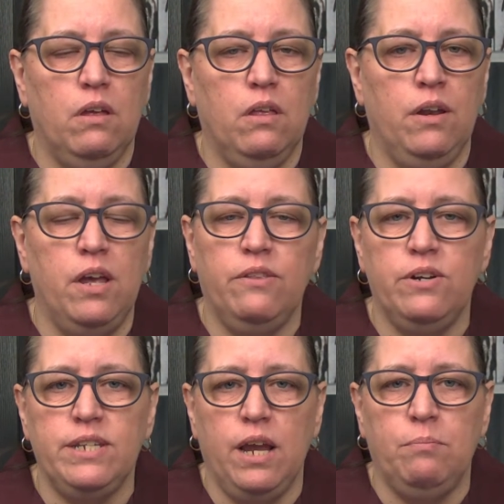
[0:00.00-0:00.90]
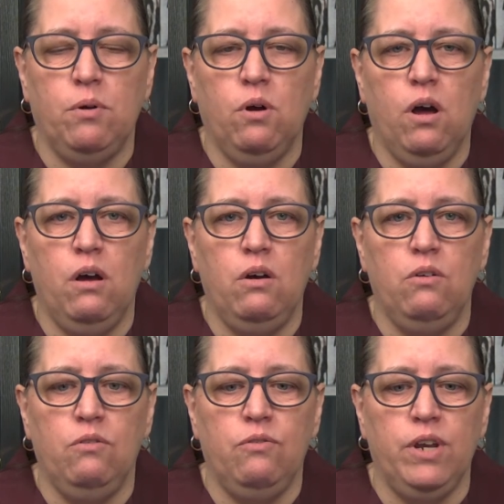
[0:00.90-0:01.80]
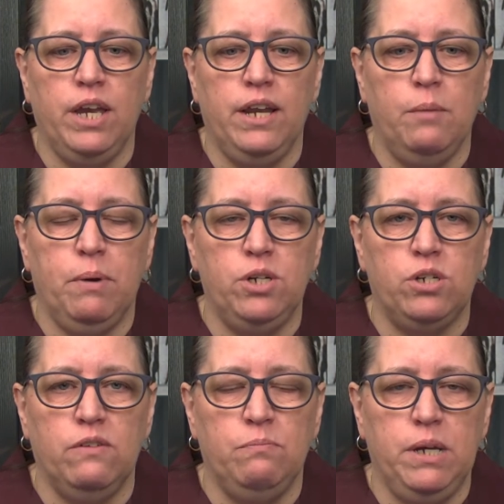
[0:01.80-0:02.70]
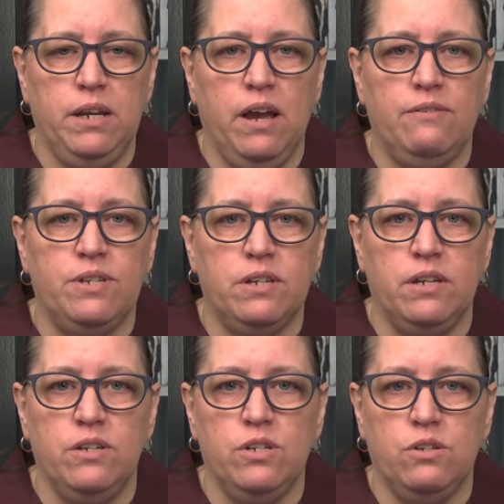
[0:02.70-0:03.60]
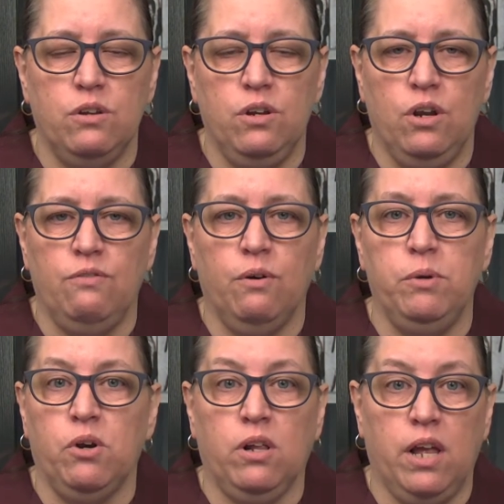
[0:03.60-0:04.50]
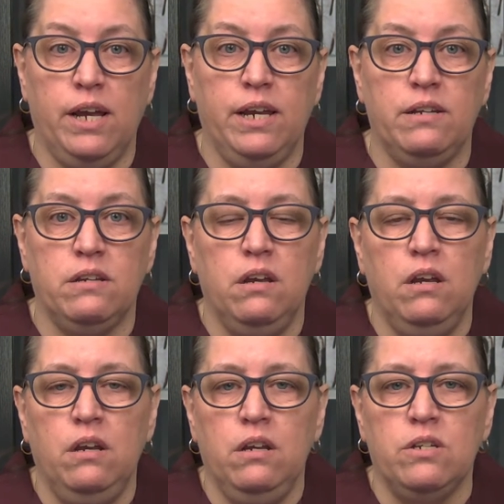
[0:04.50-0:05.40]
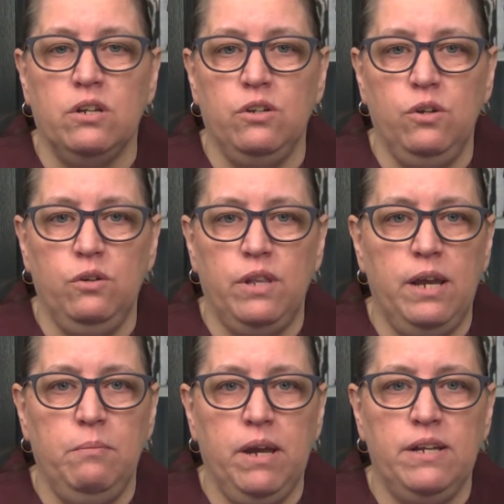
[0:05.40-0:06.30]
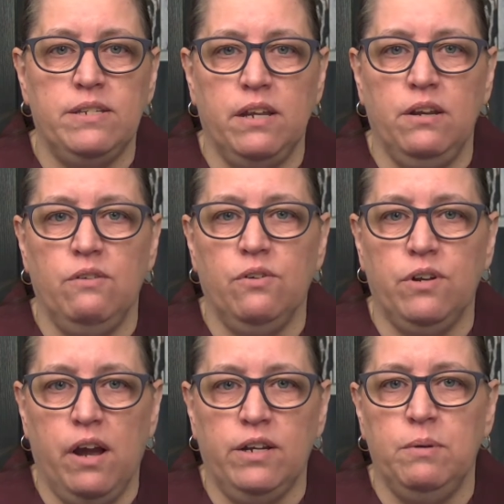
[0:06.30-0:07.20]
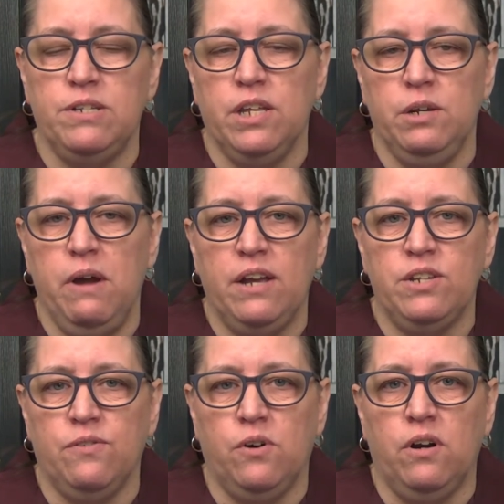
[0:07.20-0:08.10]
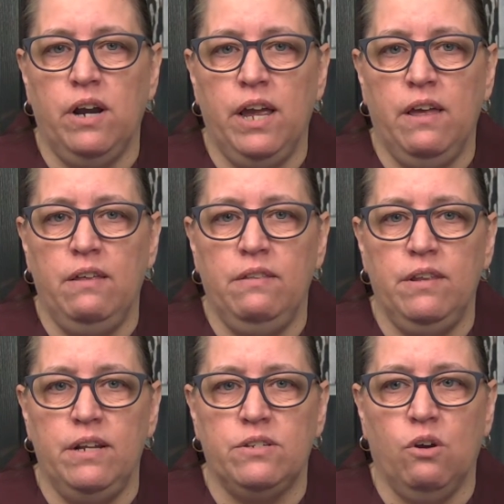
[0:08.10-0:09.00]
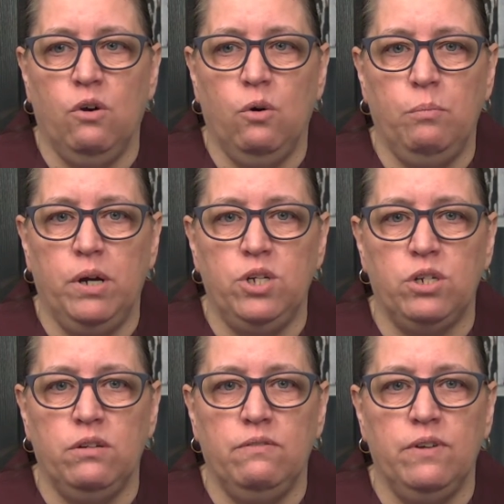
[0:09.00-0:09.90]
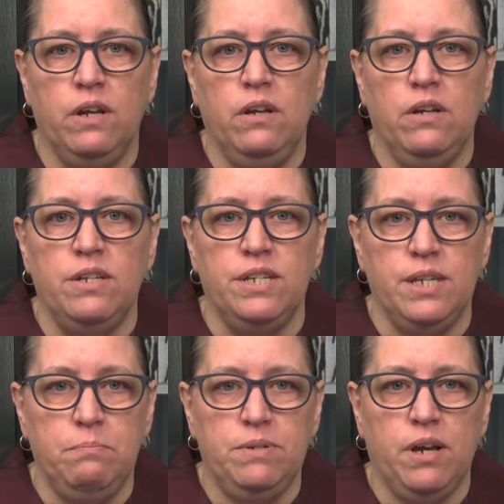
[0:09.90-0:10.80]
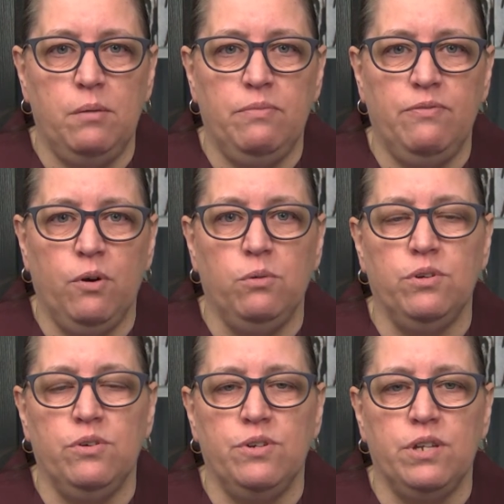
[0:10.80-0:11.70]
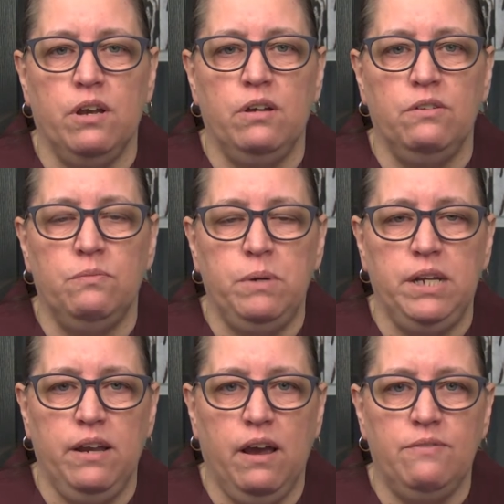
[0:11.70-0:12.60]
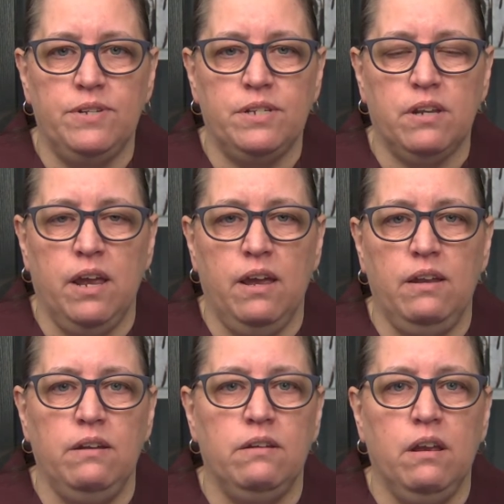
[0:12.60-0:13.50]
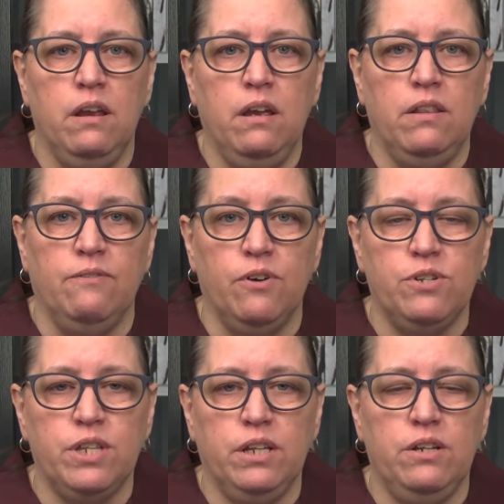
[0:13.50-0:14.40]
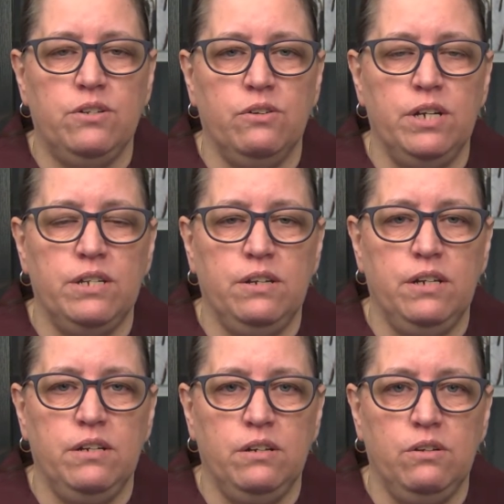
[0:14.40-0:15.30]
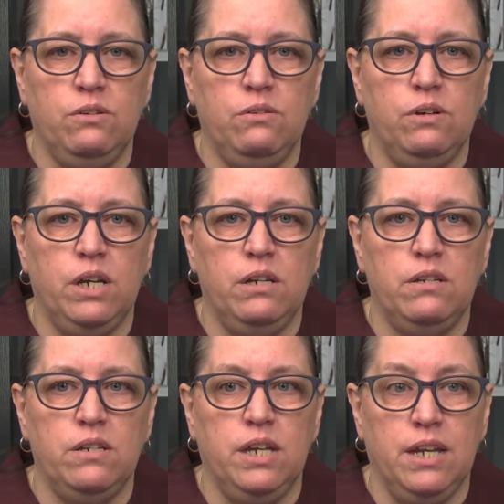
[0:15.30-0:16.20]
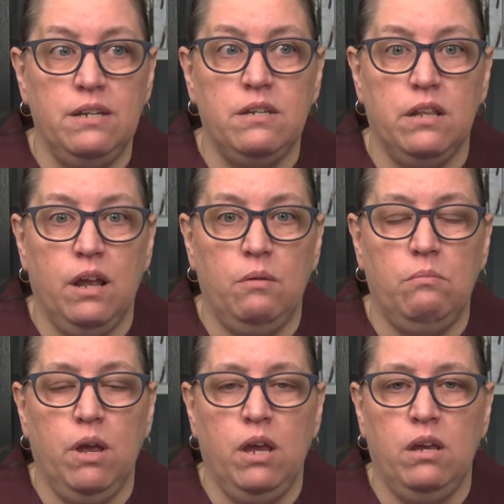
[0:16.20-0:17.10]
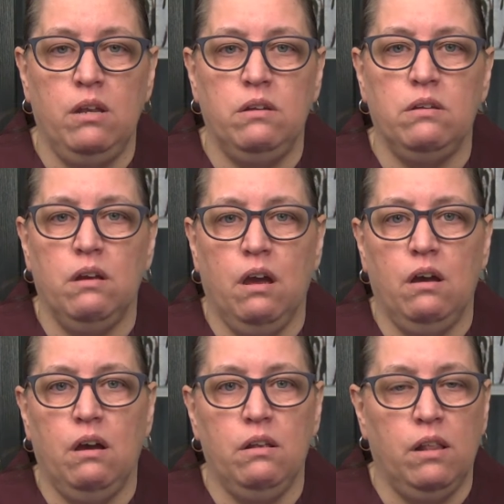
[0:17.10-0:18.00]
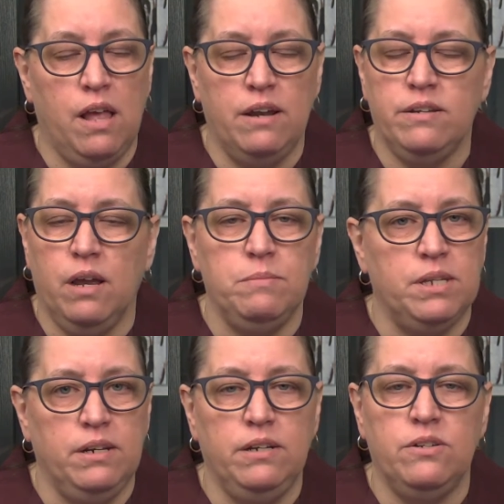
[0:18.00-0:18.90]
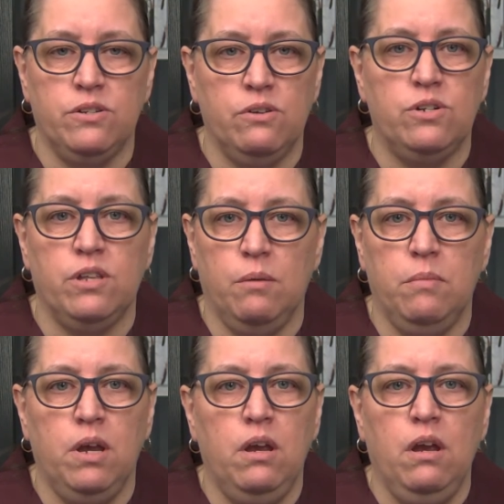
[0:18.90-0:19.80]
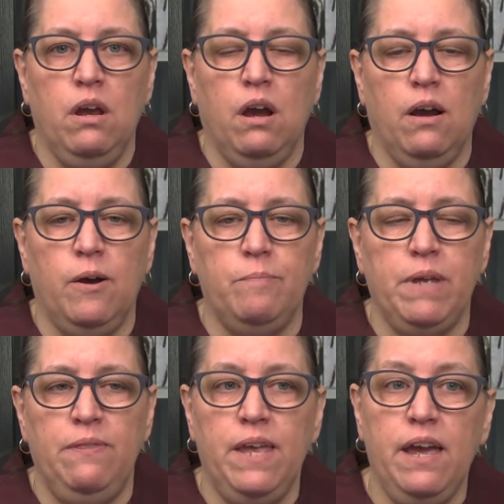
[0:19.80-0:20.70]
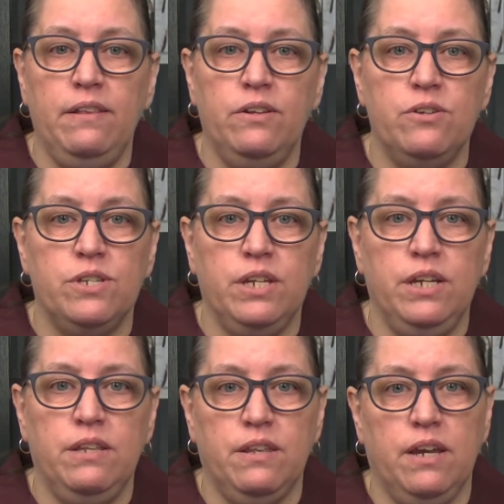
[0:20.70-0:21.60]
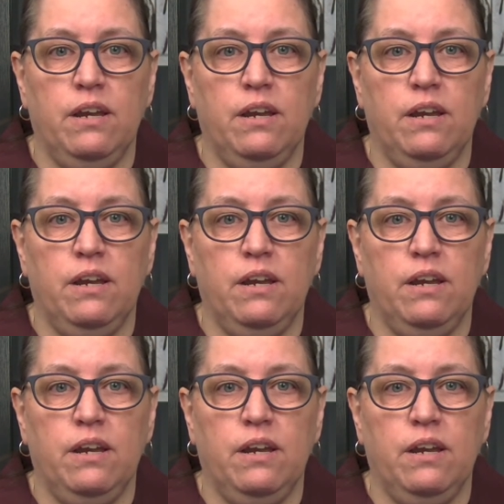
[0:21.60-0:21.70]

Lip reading: another example of getting a bunch of PDFs is, from your client. So they may send over documents that you asked for, and it's a whole bunch of zipped up folders of PDFs. And the first thing the attorneys need to do is get into them, and a lot of times they need to search them. And then there's the thing